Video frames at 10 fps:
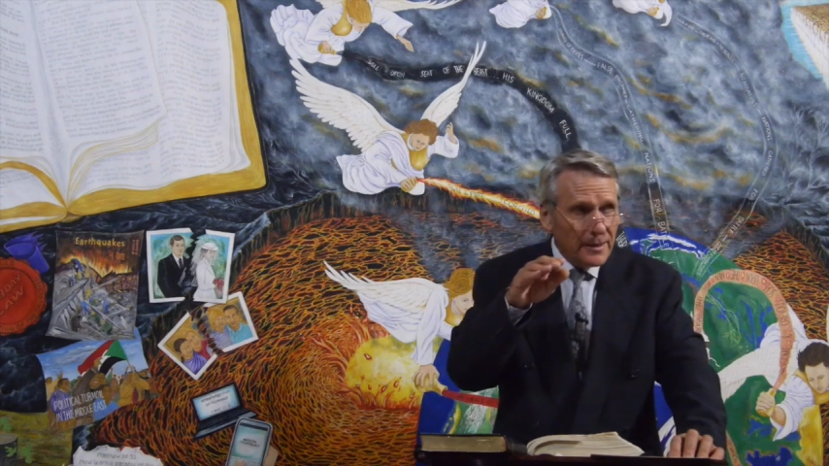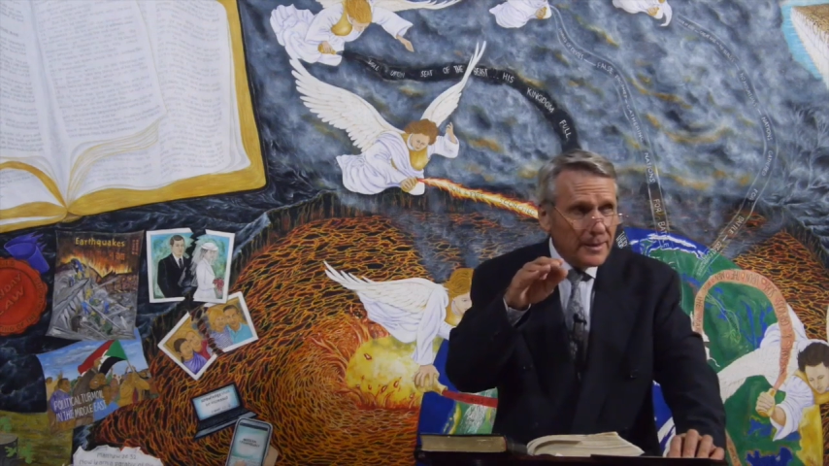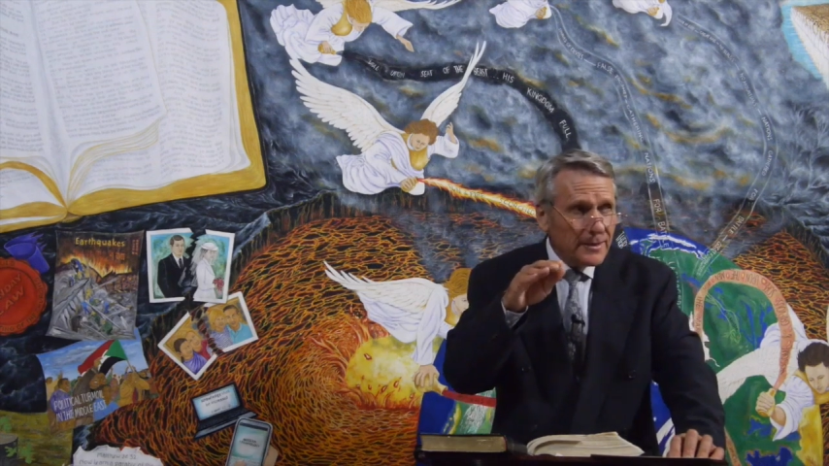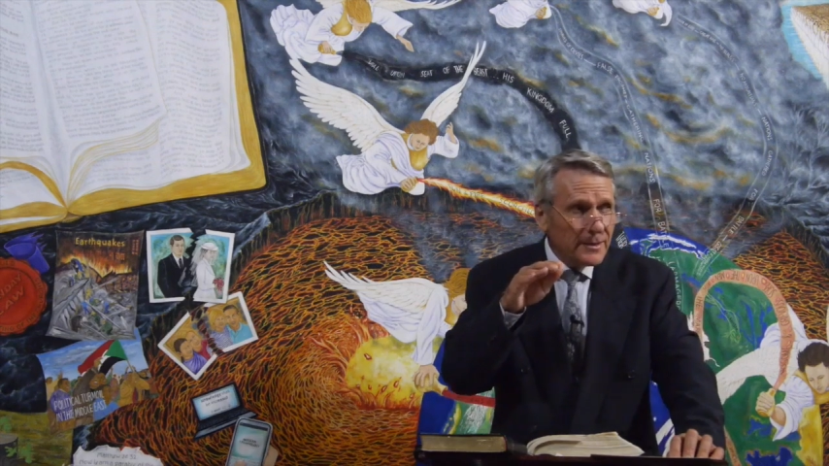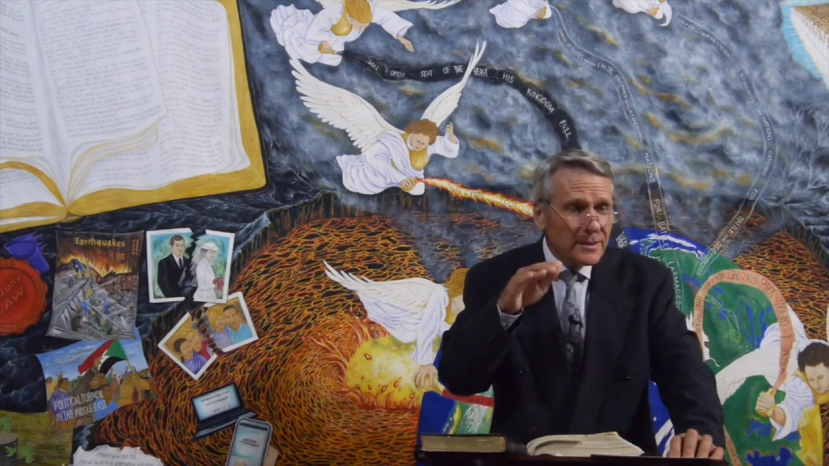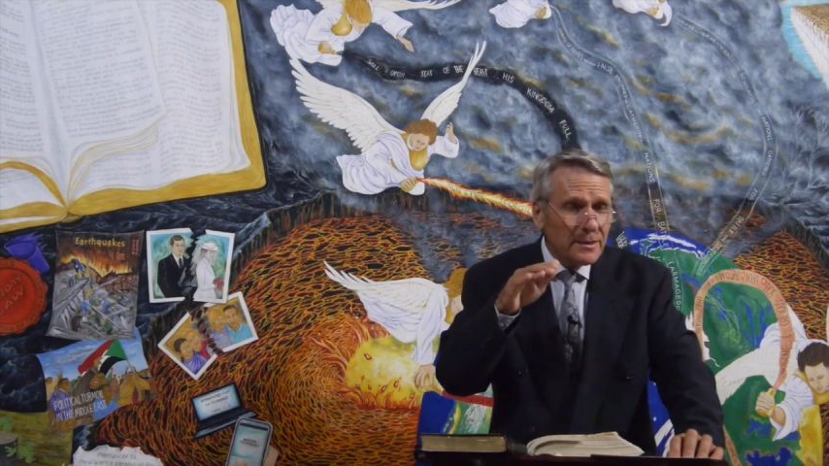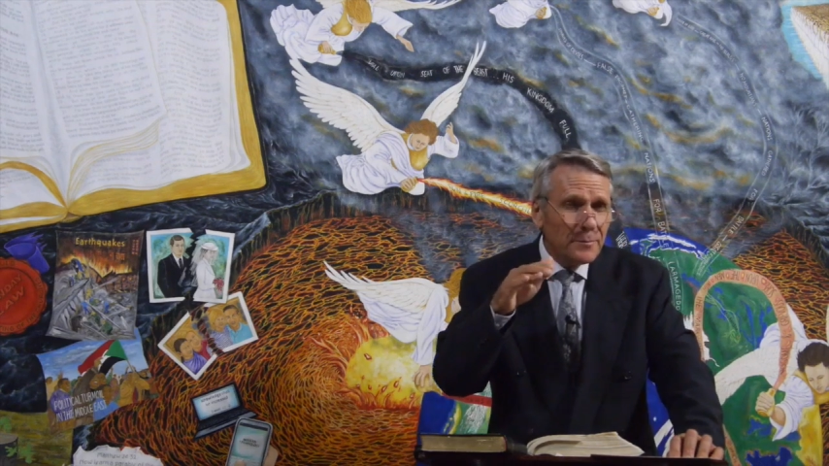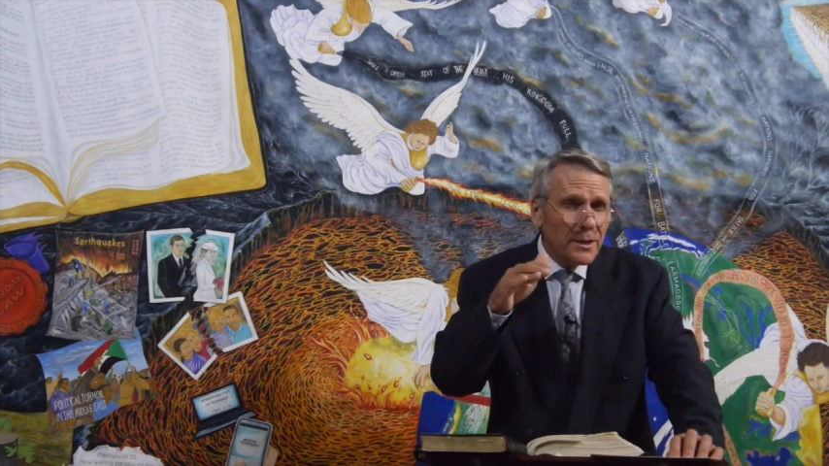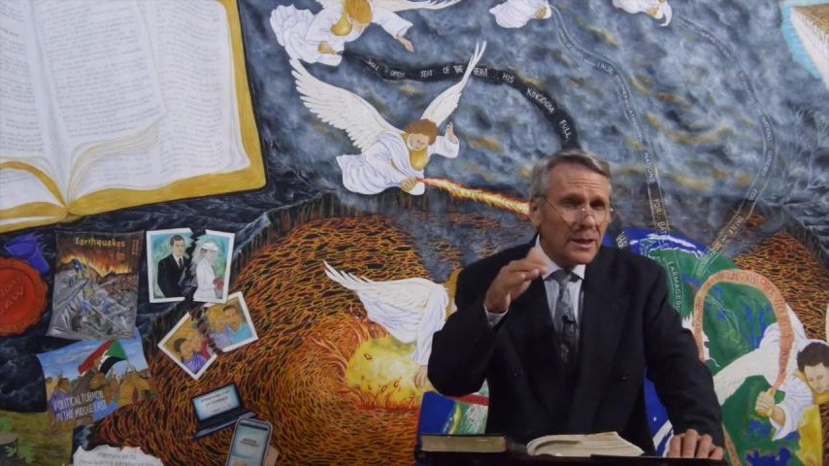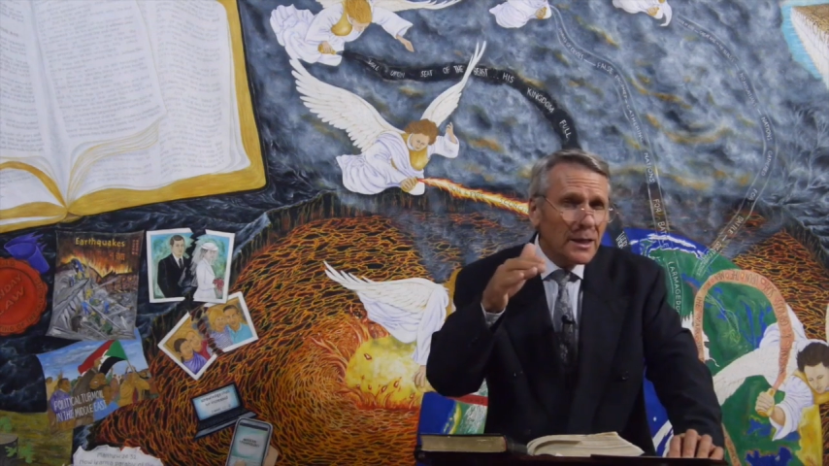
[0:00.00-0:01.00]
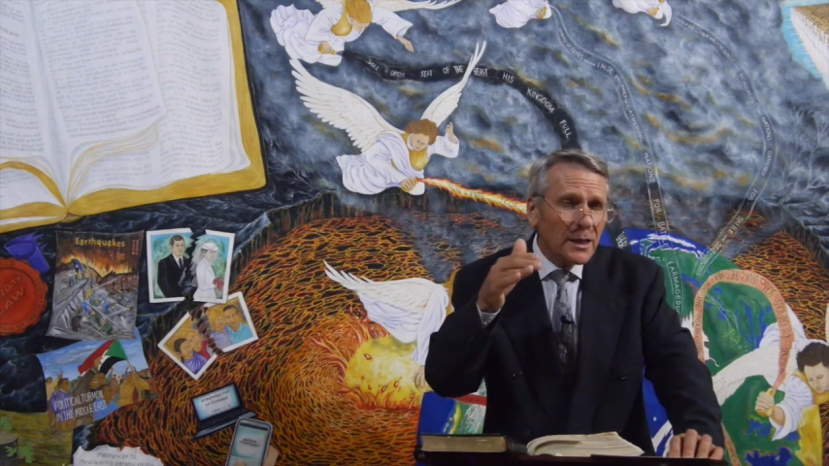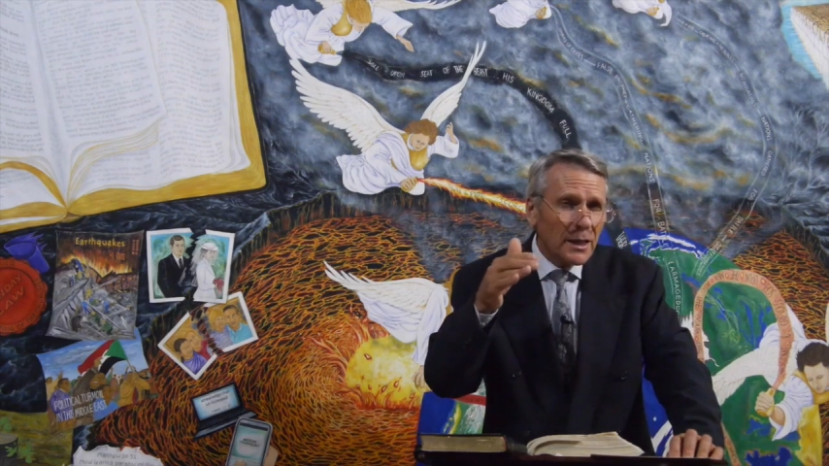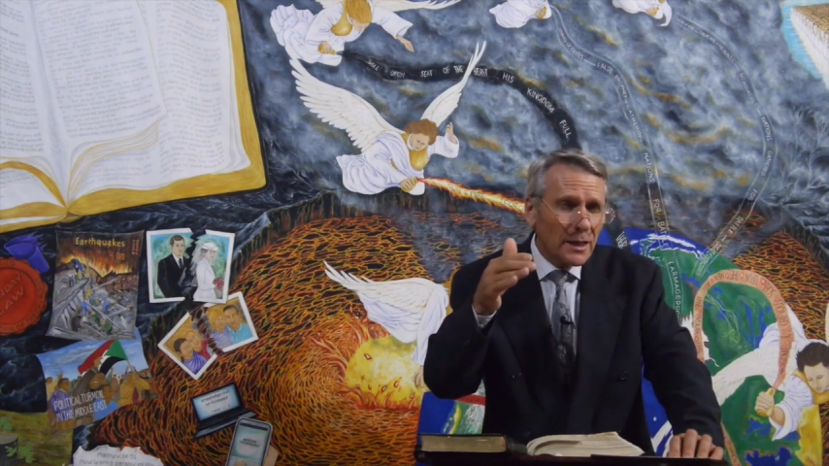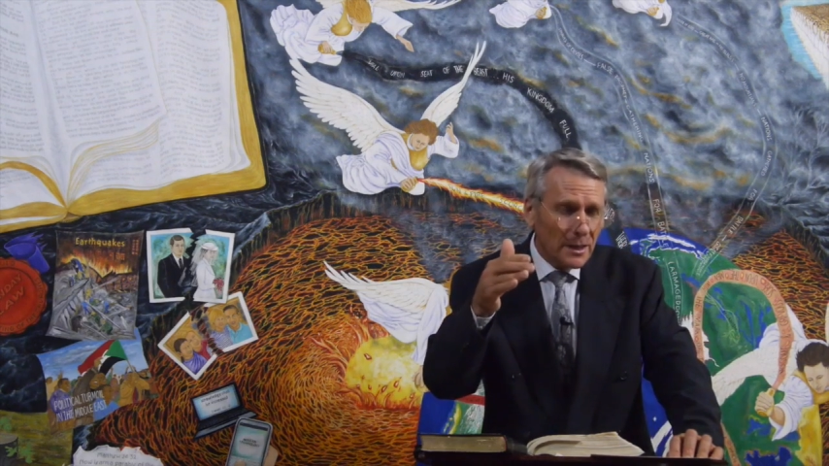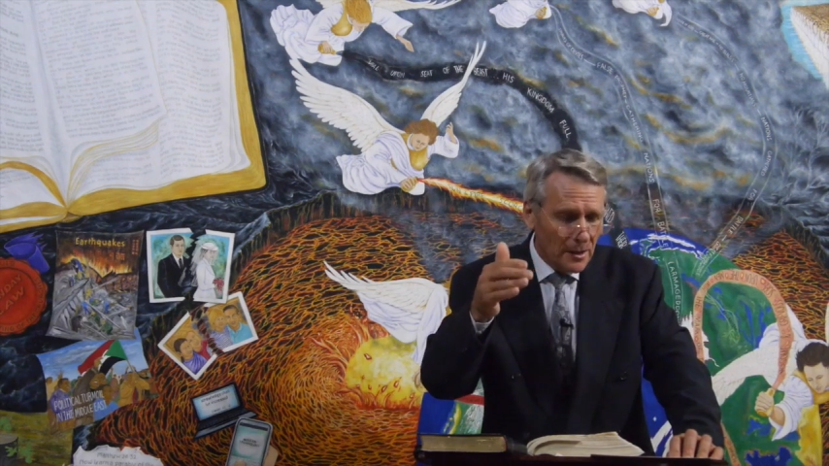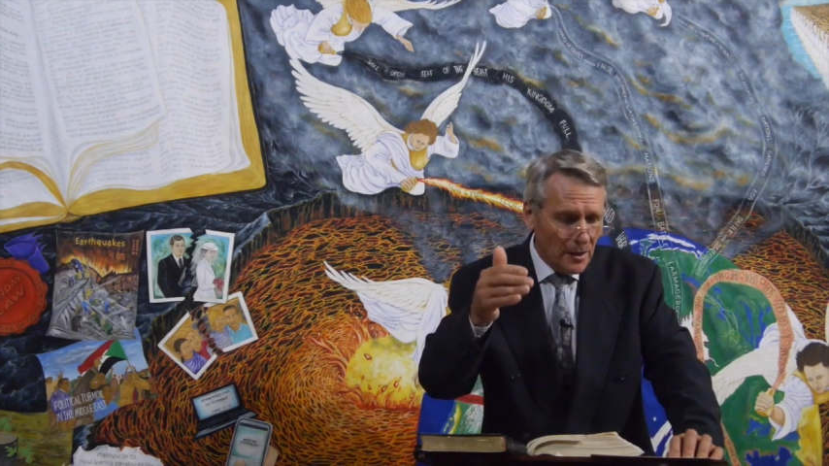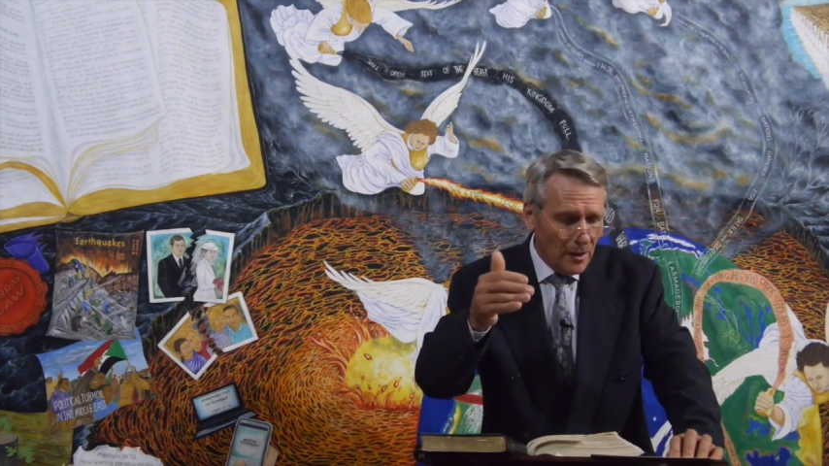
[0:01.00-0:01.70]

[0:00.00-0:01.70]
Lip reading: this is the beginning